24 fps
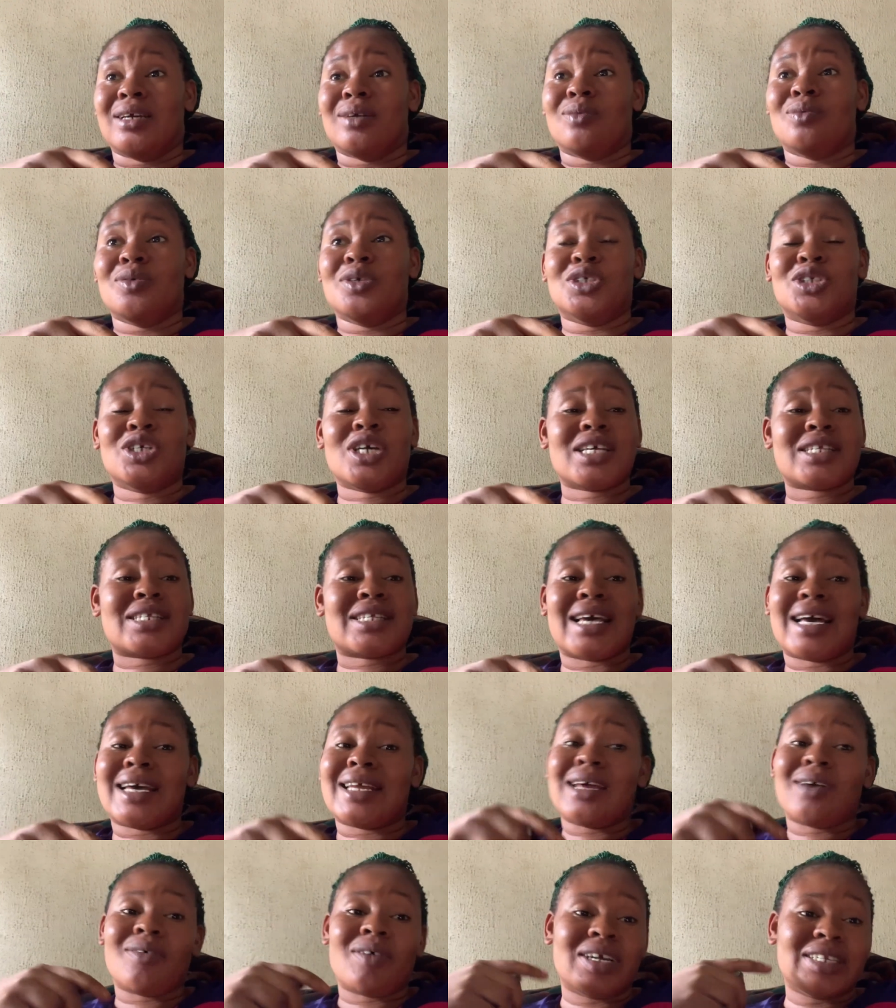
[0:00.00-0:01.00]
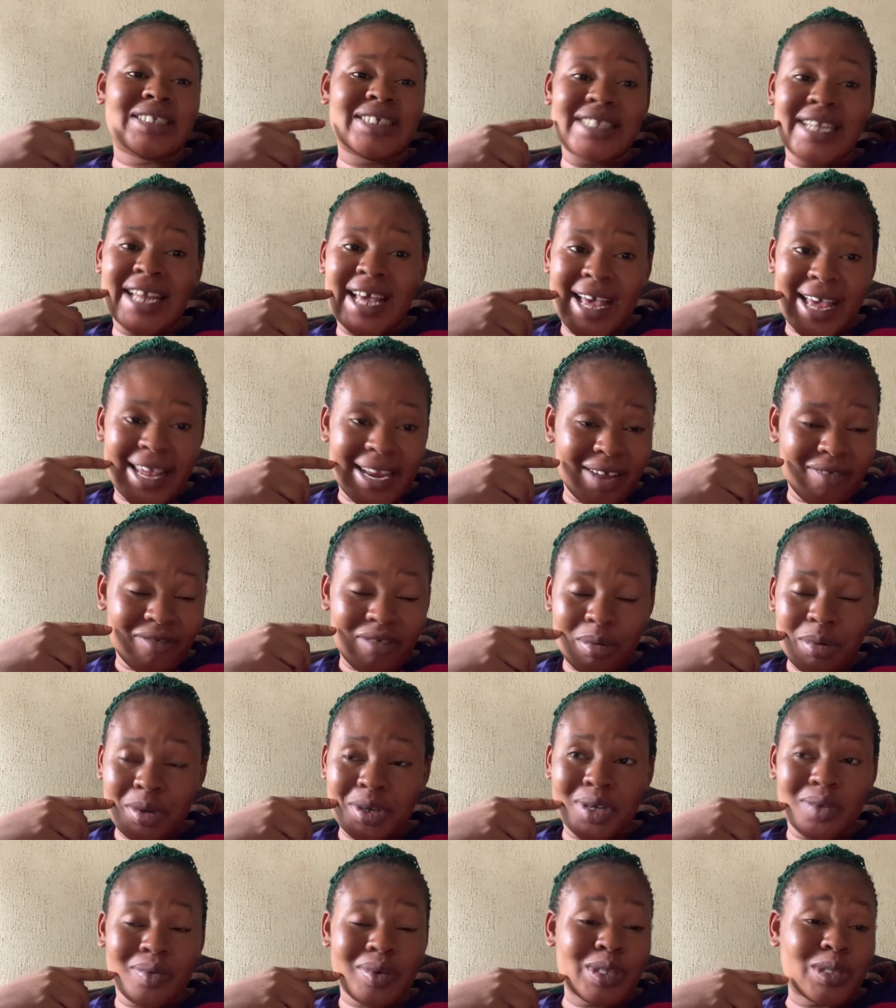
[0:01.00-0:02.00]
we just had our dinner and
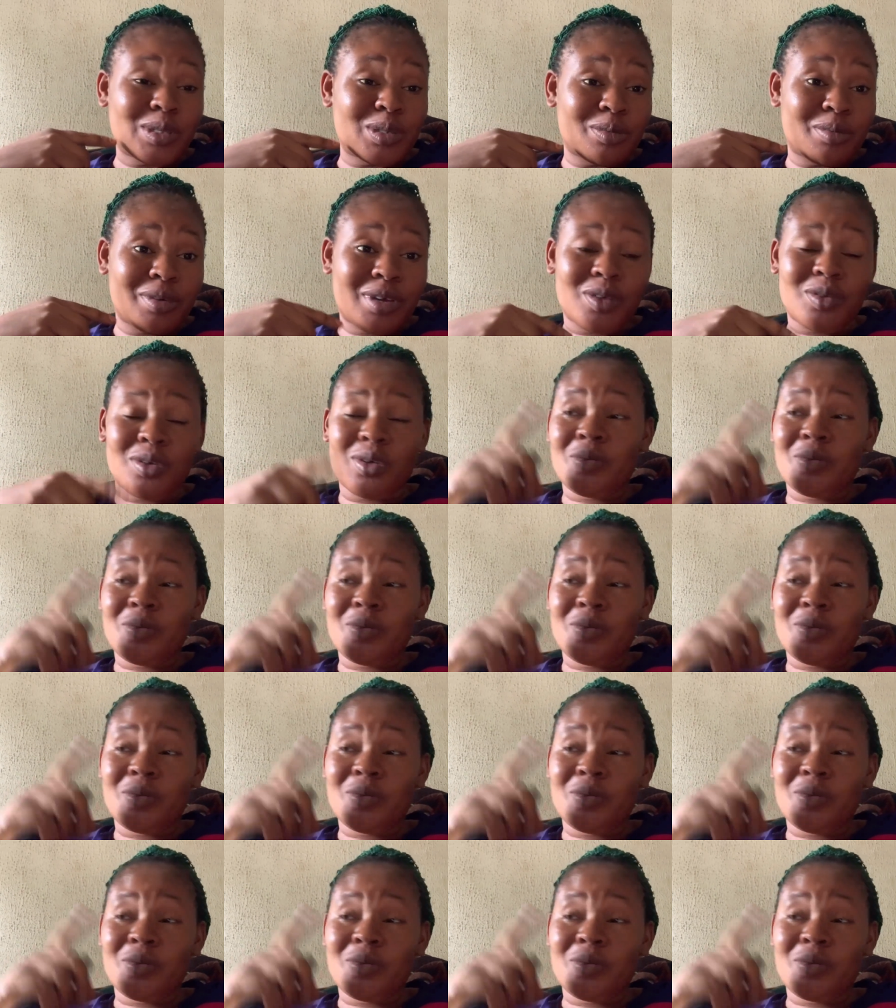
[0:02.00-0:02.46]
everybody went to bed.